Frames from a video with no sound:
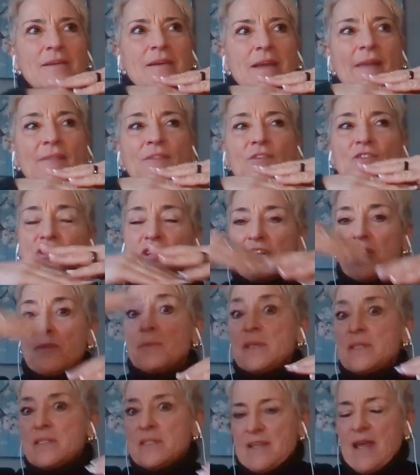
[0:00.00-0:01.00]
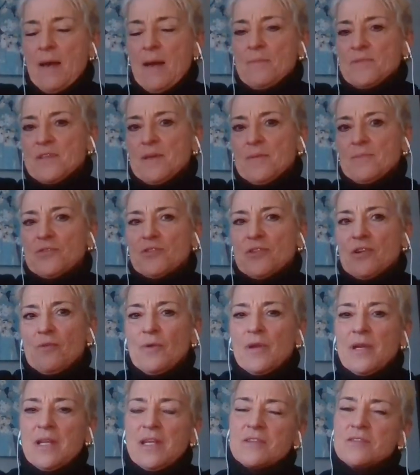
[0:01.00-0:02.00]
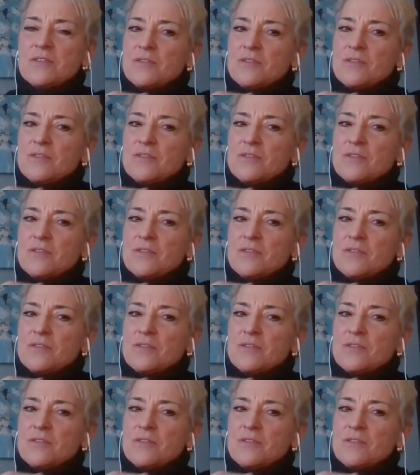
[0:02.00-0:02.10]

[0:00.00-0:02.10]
and there's going to be steps, I'm sure. We need